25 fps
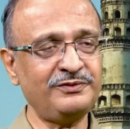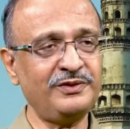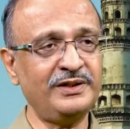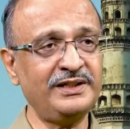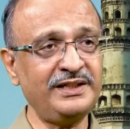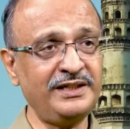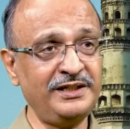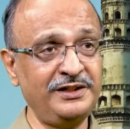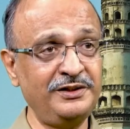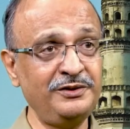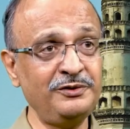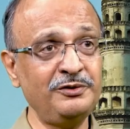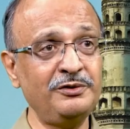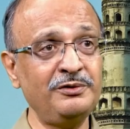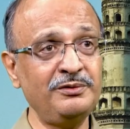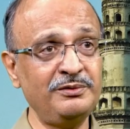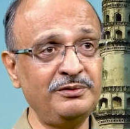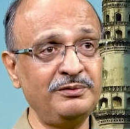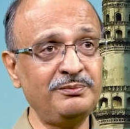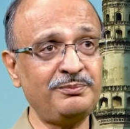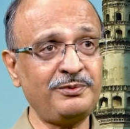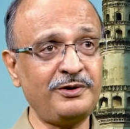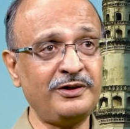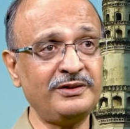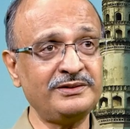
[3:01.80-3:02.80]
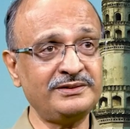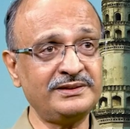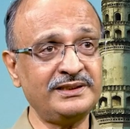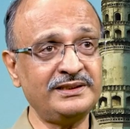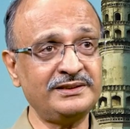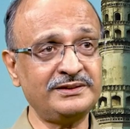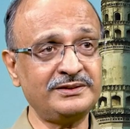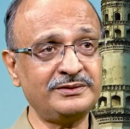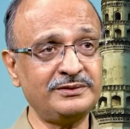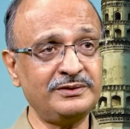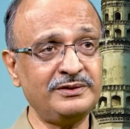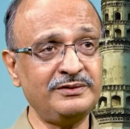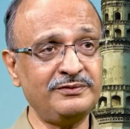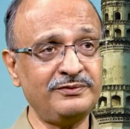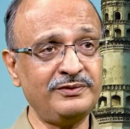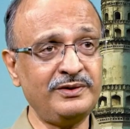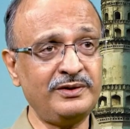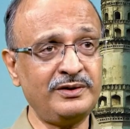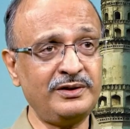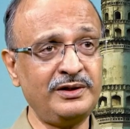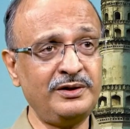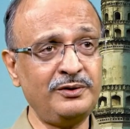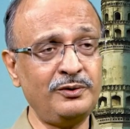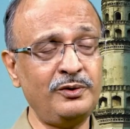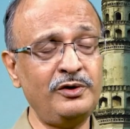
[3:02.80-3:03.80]
for a new process, for
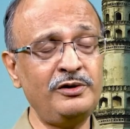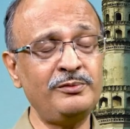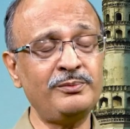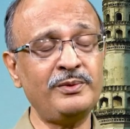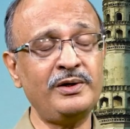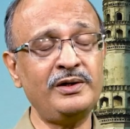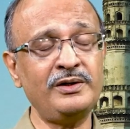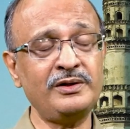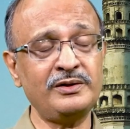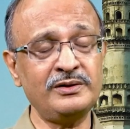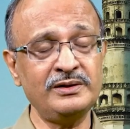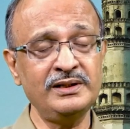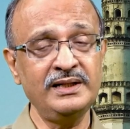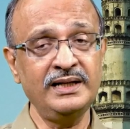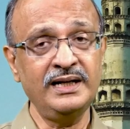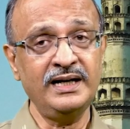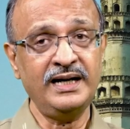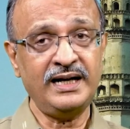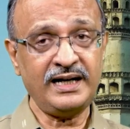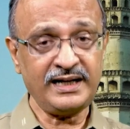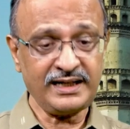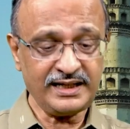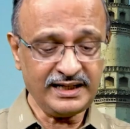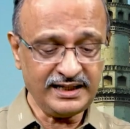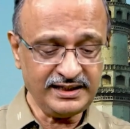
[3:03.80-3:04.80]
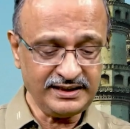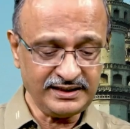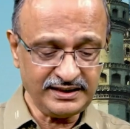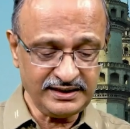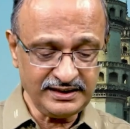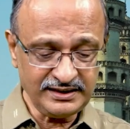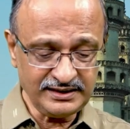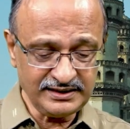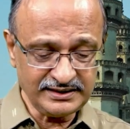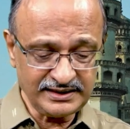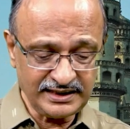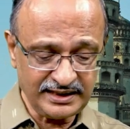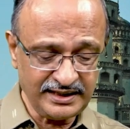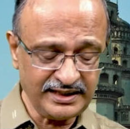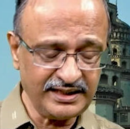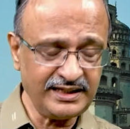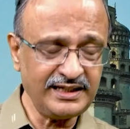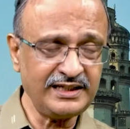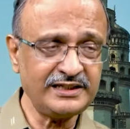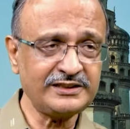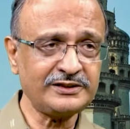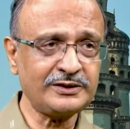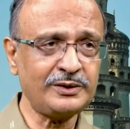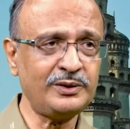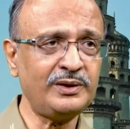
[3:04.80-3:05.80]
an old molecule. Atlanti
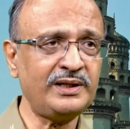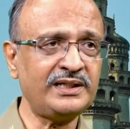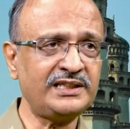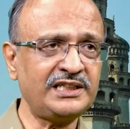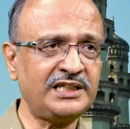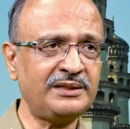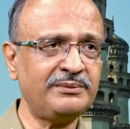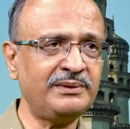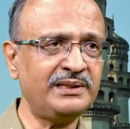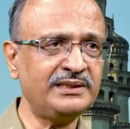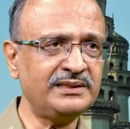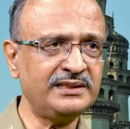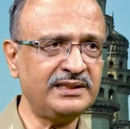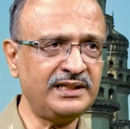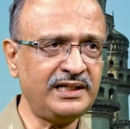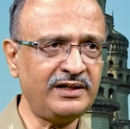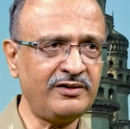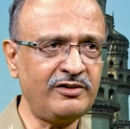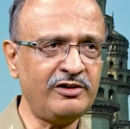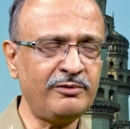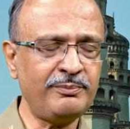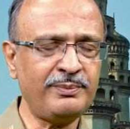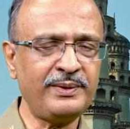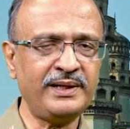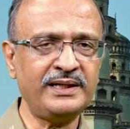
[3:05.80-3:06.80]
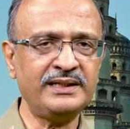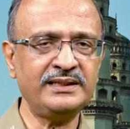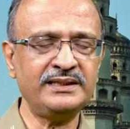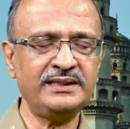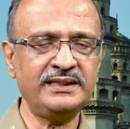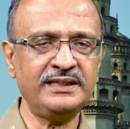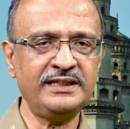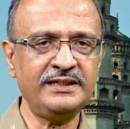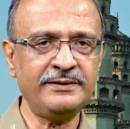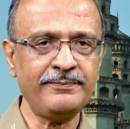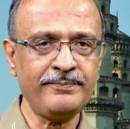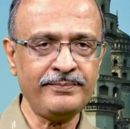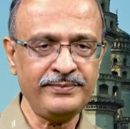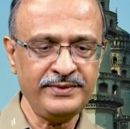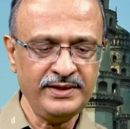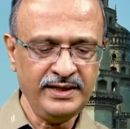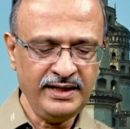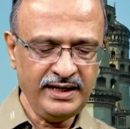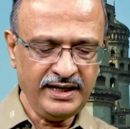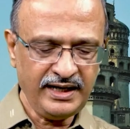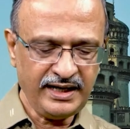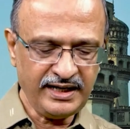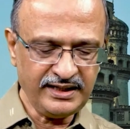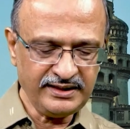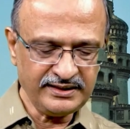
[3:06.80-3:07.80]
generics lo Hyderabad develop ayindi,
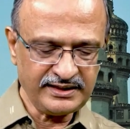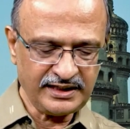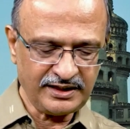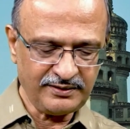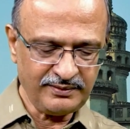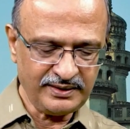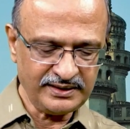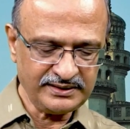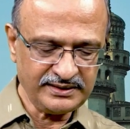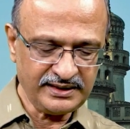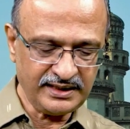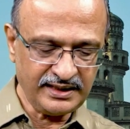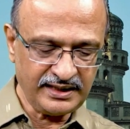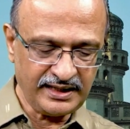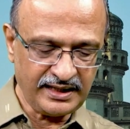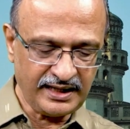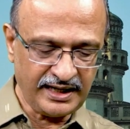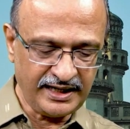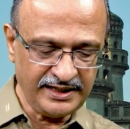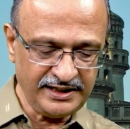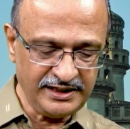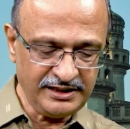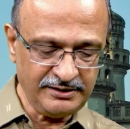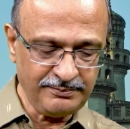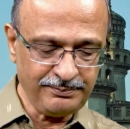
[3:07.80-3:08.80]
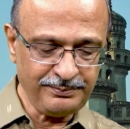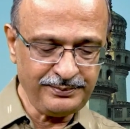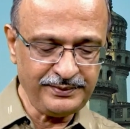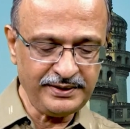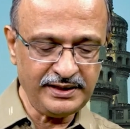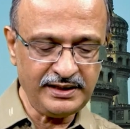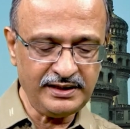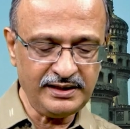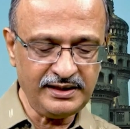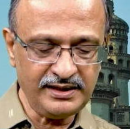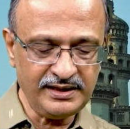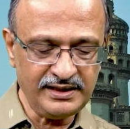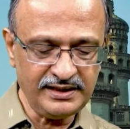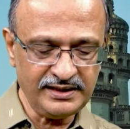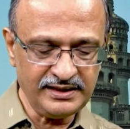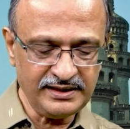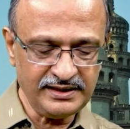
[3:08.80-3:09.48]
and tarvata IDPL